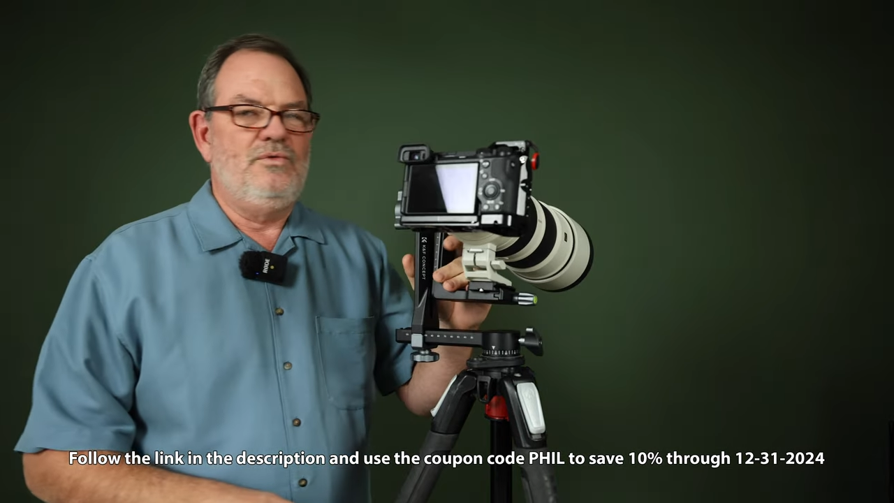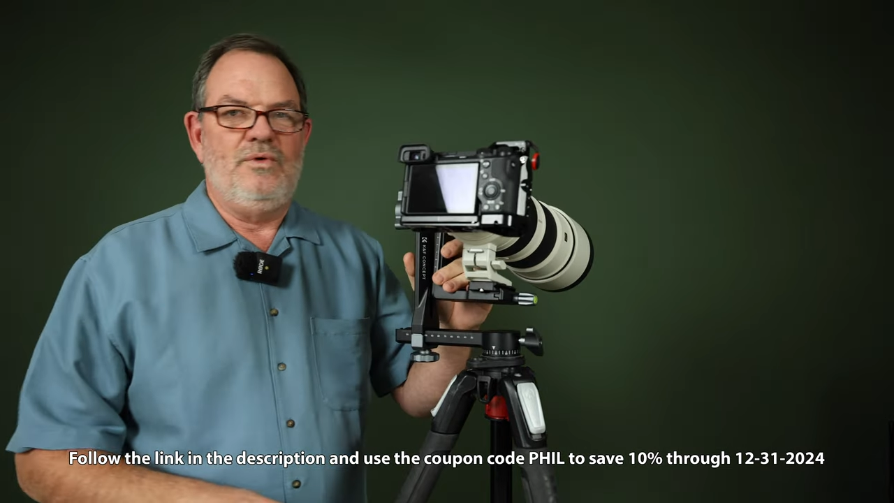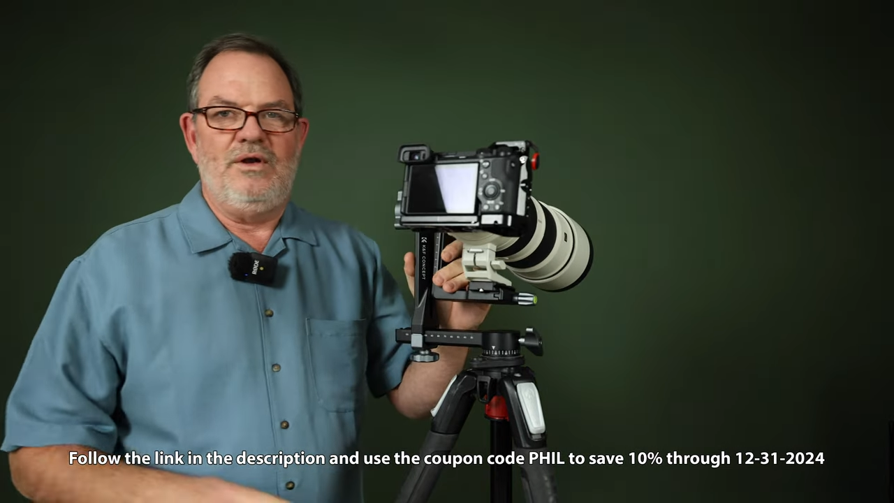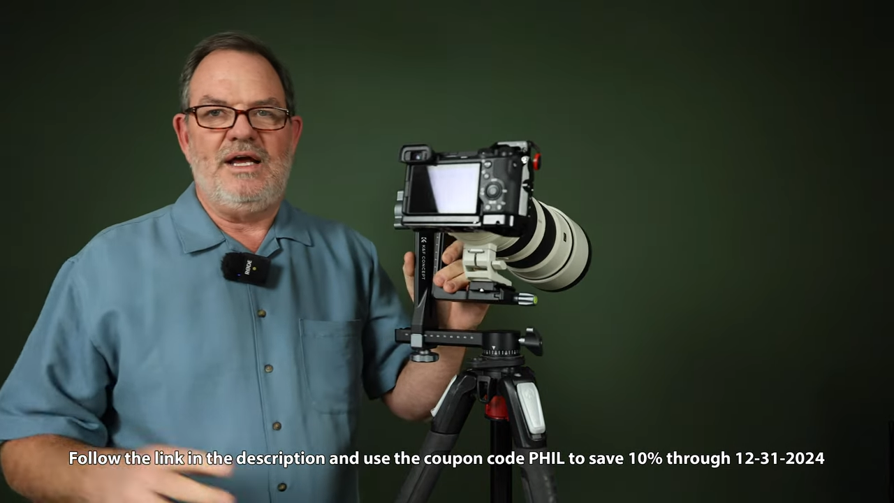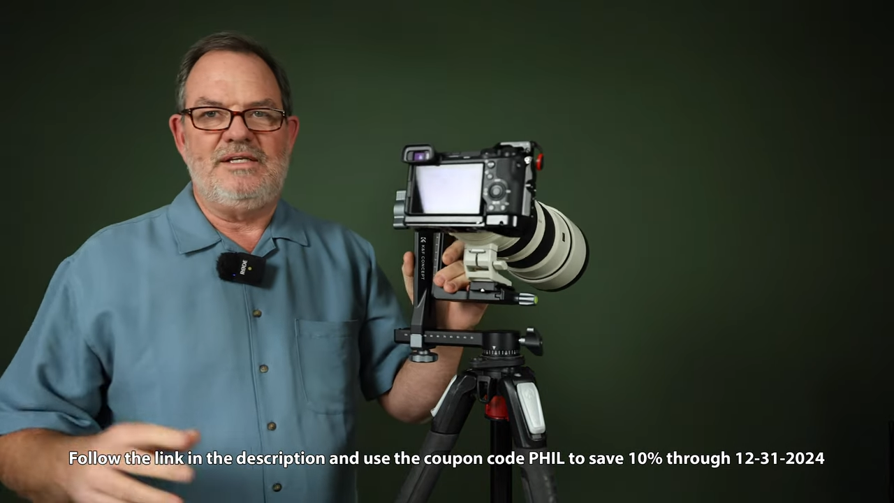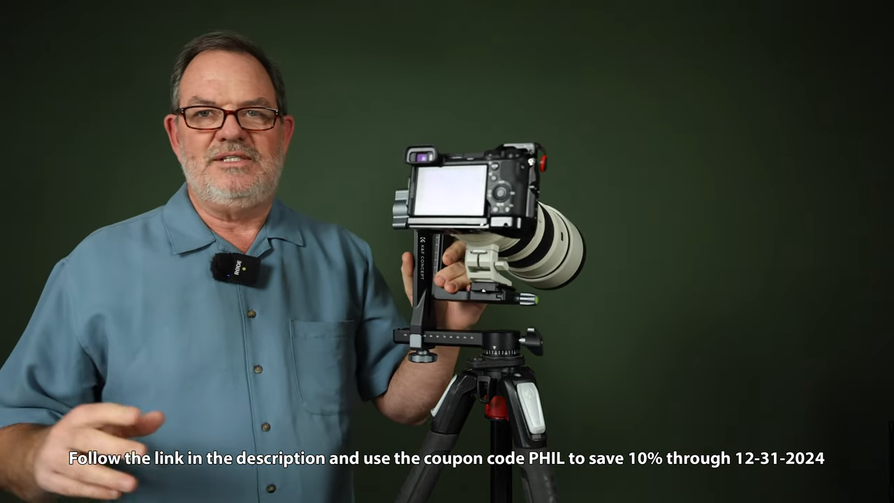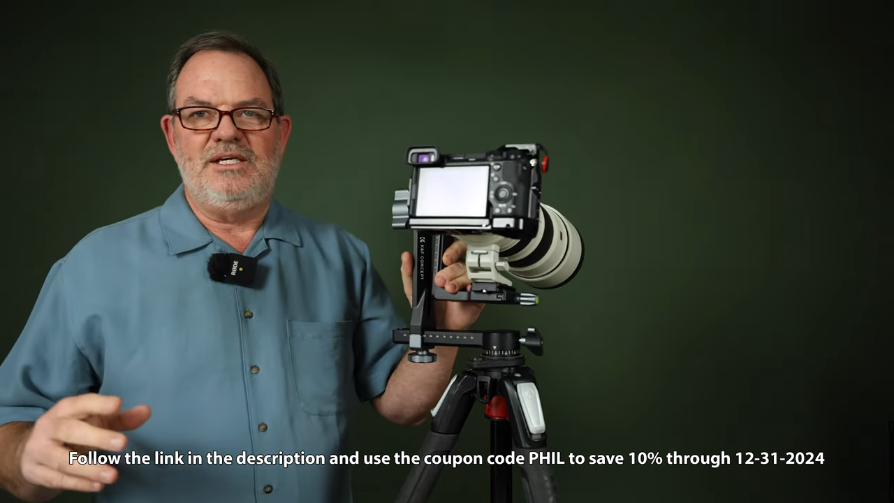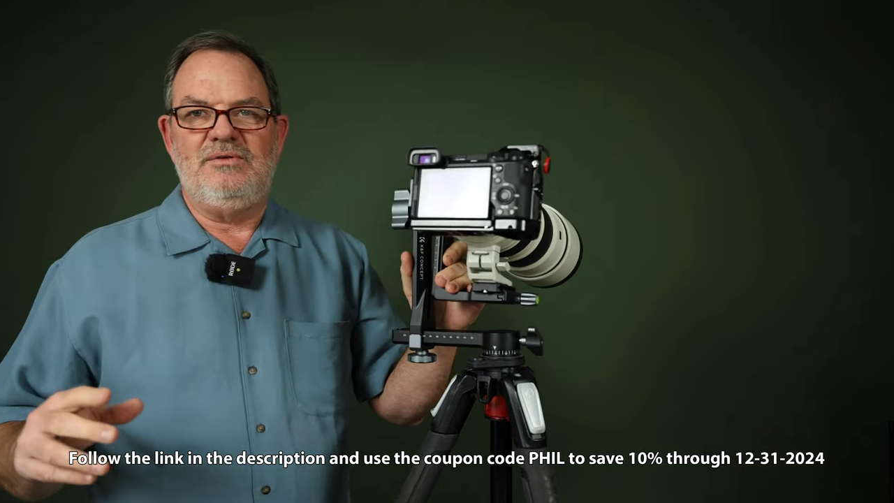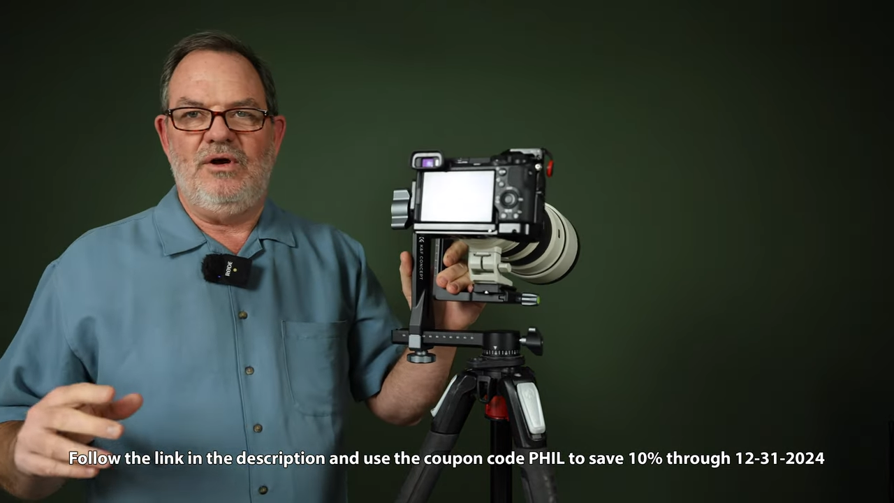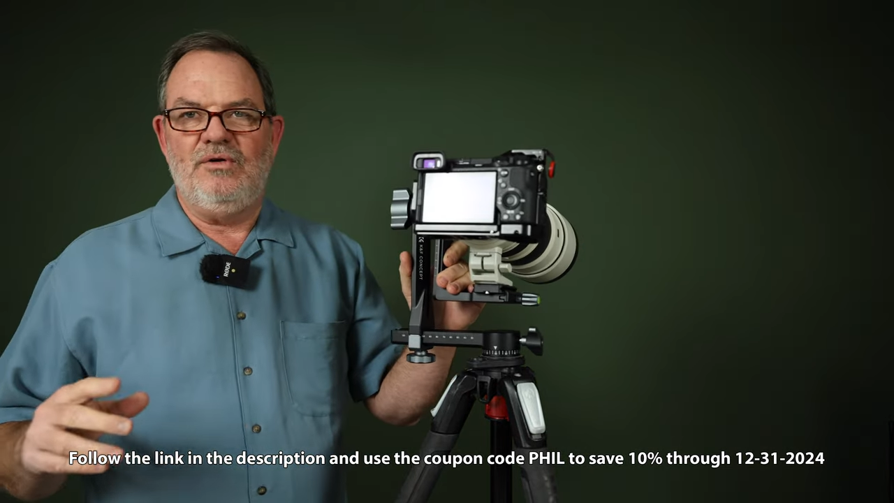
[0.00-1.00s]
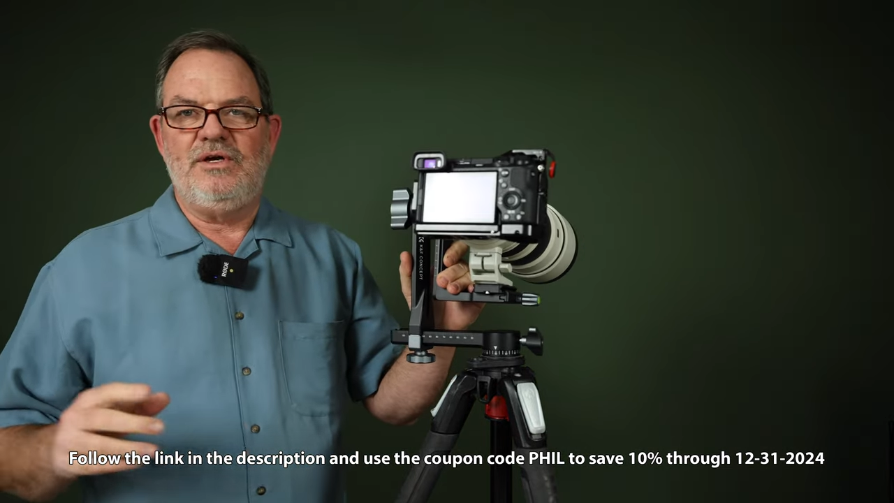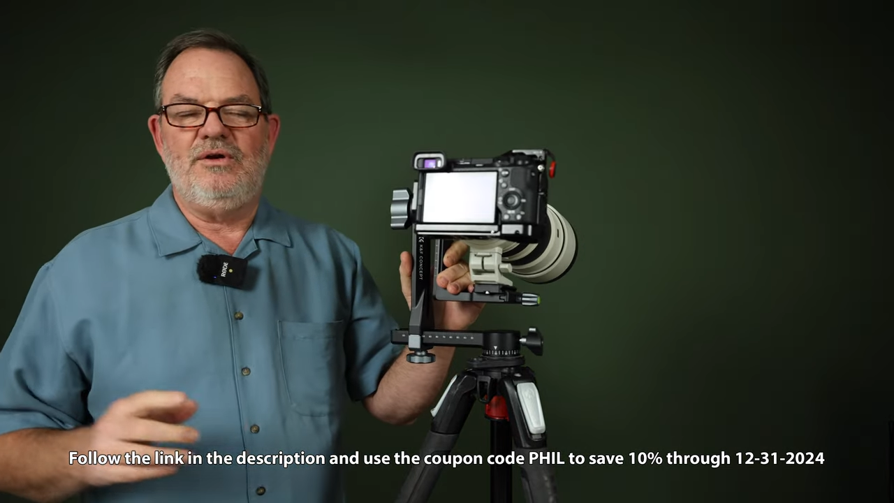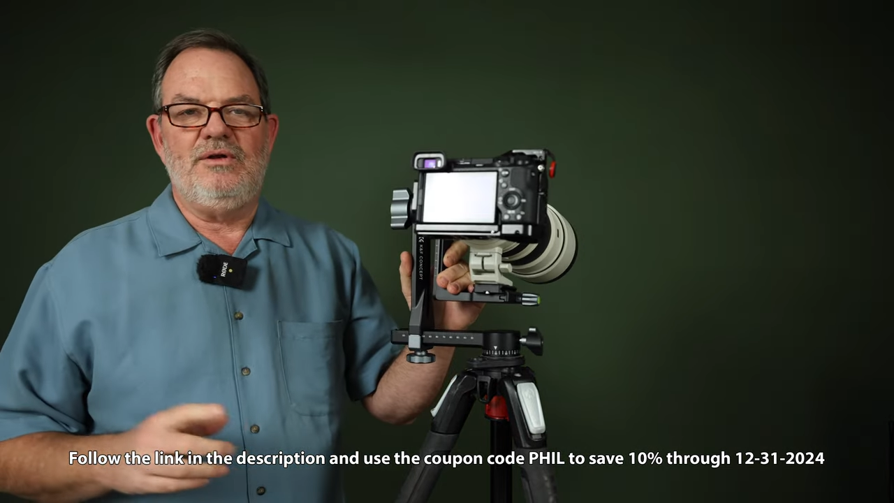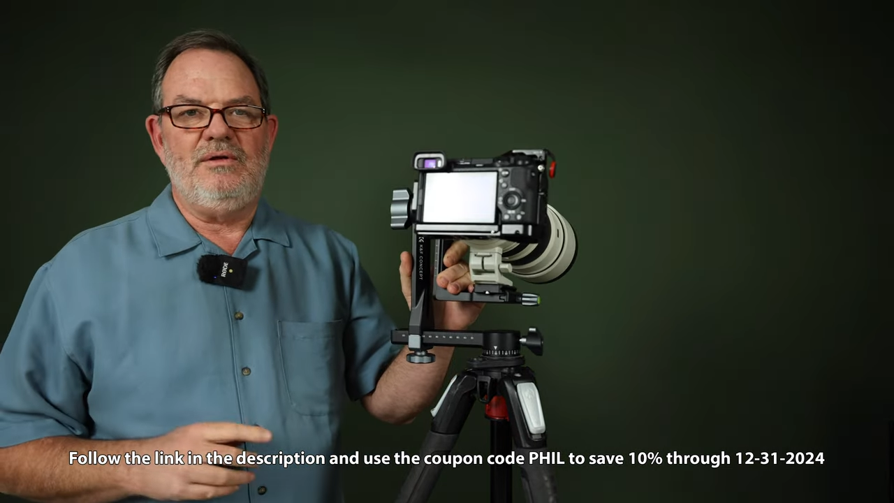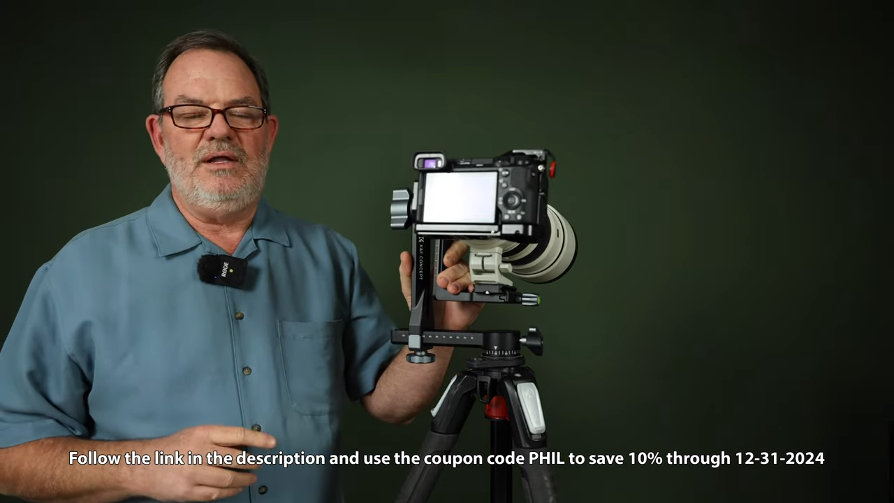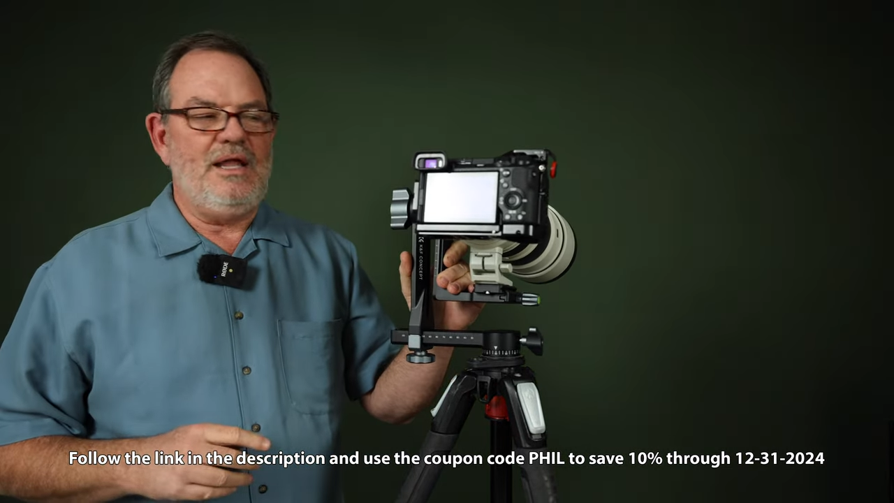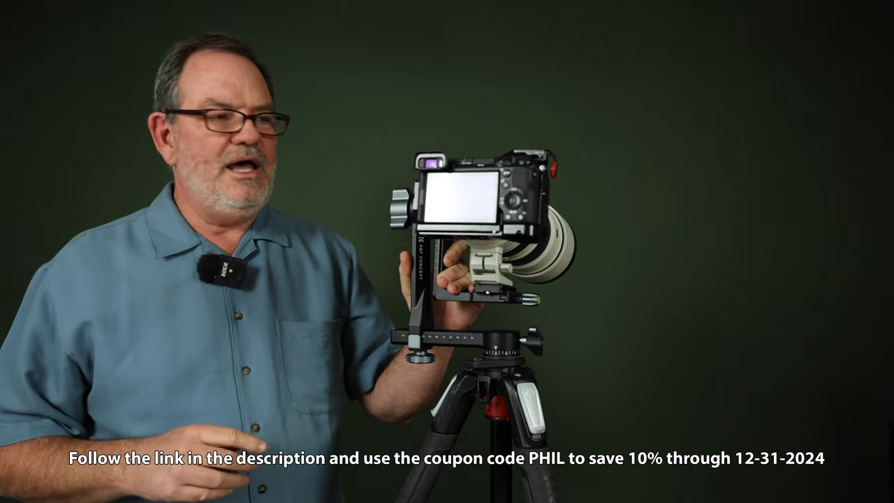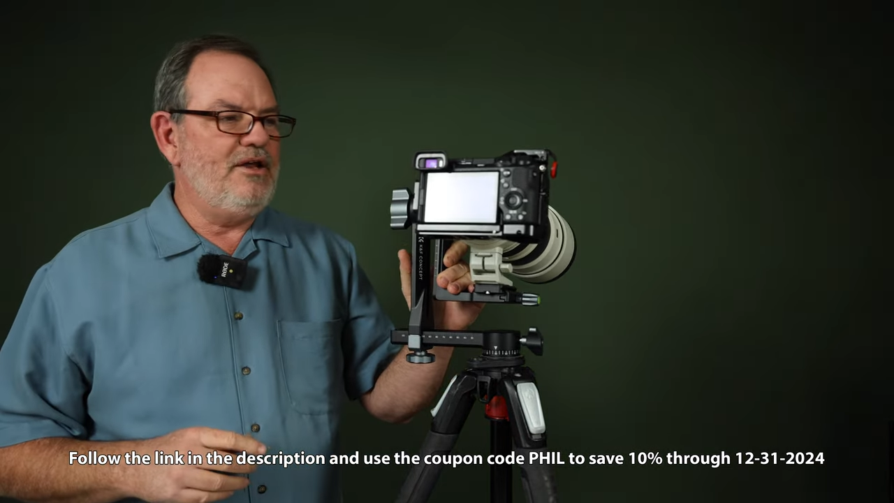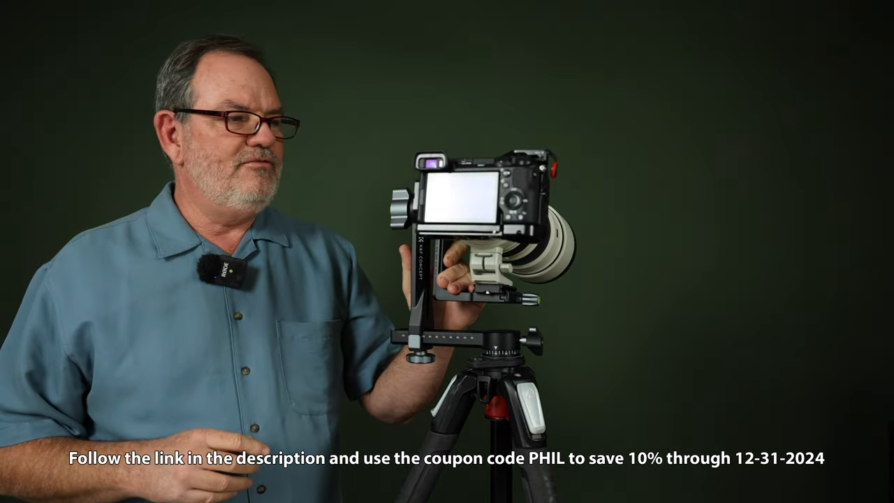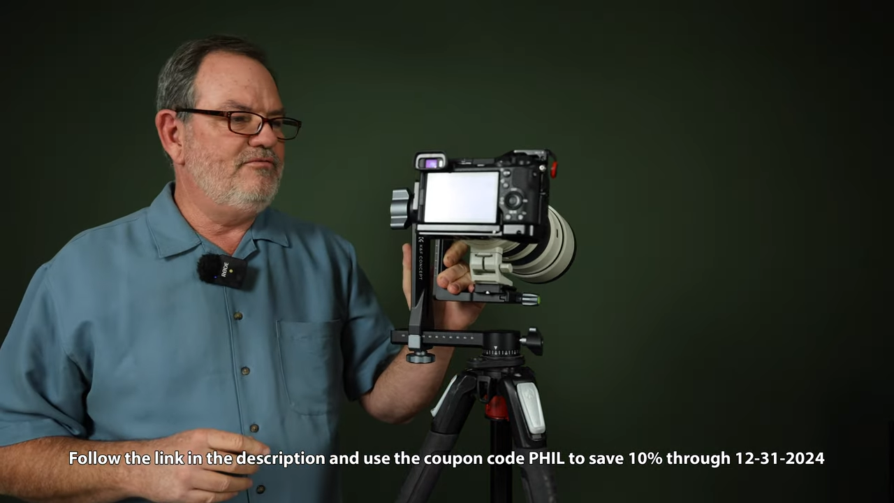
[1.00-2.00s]
Where, like I said earlier, a
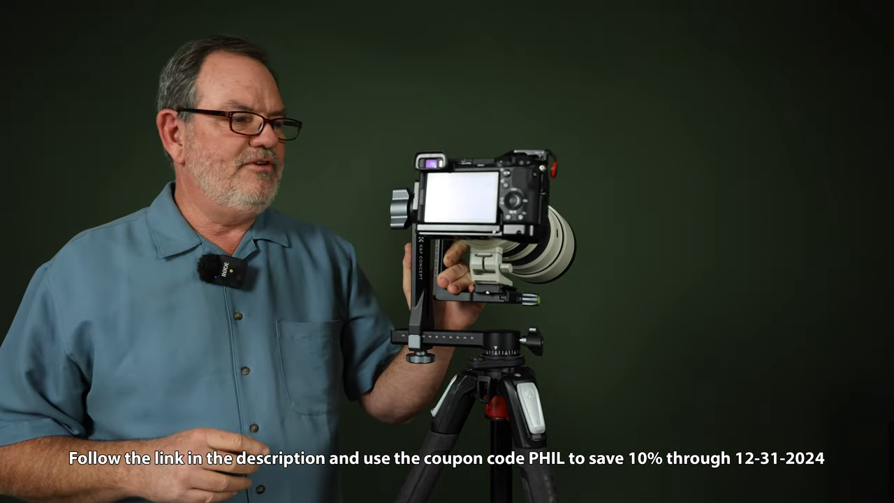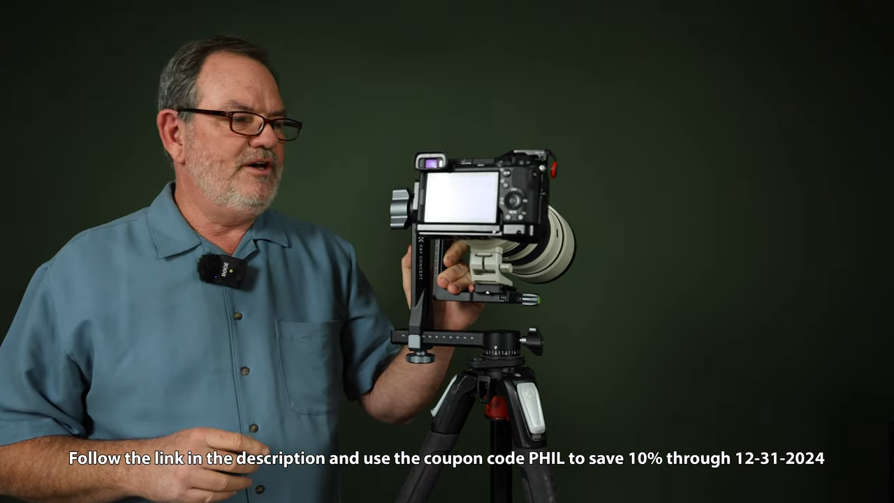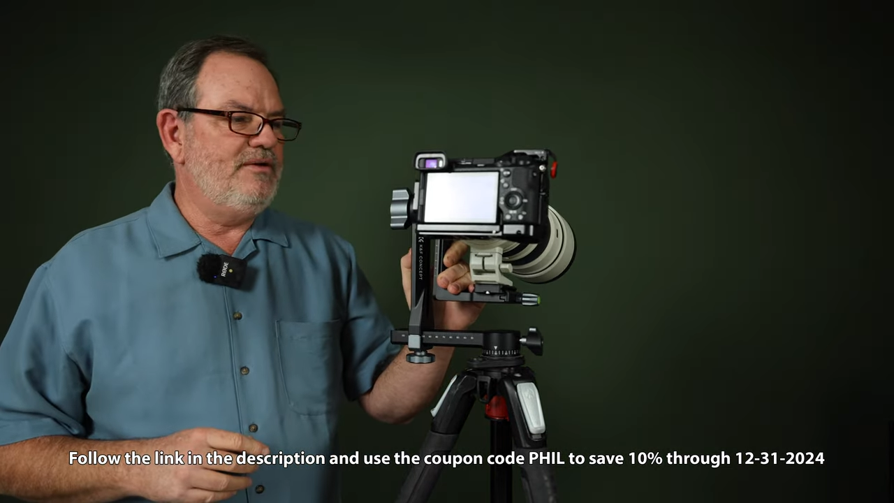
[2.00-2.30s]
lot of